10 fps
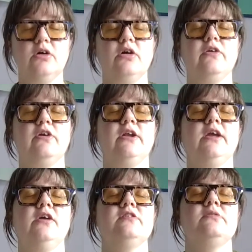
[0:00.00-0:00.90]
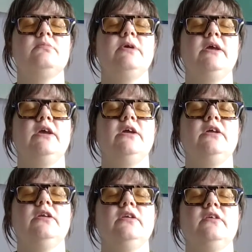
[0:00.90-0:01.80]
Are there any aches and
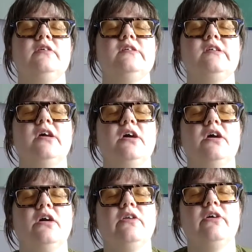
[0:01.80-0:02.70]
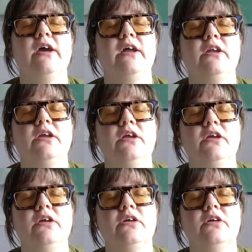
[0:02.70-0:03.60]
pains? Are there
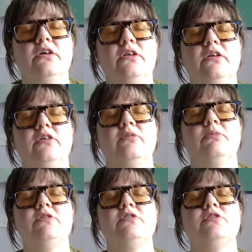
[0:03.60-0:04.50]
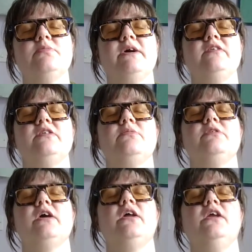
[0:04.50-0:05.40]
any little muscle spasms?
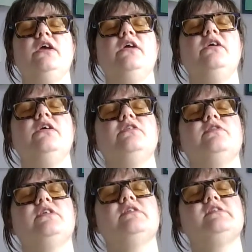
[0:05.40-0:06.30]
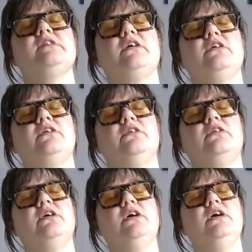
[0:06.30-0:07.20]
Any areas of
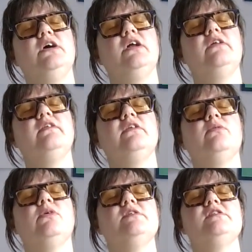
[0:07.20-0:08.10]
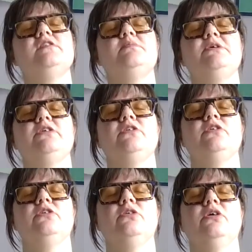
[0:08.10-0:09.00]
concern? Anything that wants to speak to
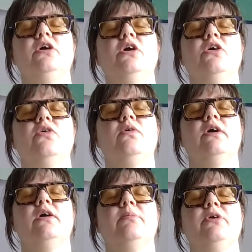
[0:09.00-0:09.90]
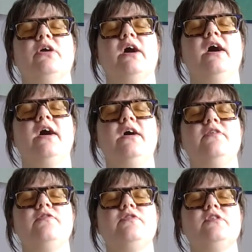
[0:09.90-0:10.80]
you going up your
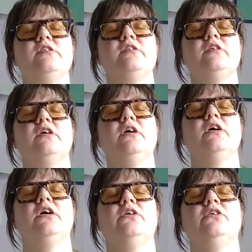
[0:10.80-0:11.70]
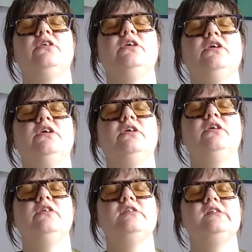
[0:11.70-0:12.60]
calves and your
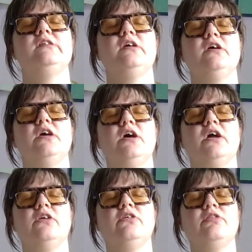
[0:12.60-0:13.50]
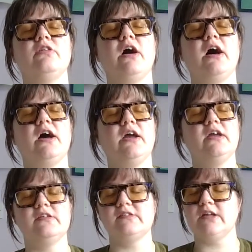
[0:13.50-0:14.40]
knees and your
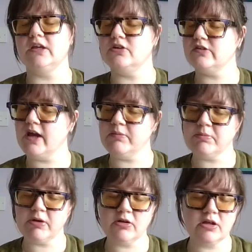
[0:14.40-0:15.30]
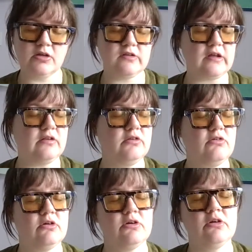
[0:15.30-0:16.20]
thighs? Take your time about it. Take
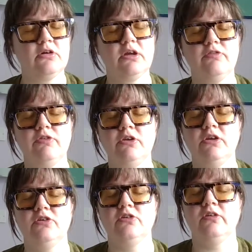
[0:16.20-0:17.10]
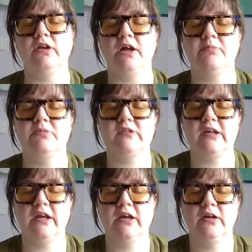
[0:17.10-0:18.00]
longer if you need to than I'm
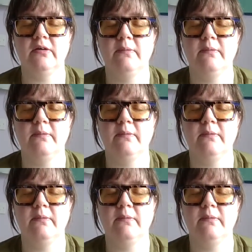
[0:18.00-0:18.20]
saying.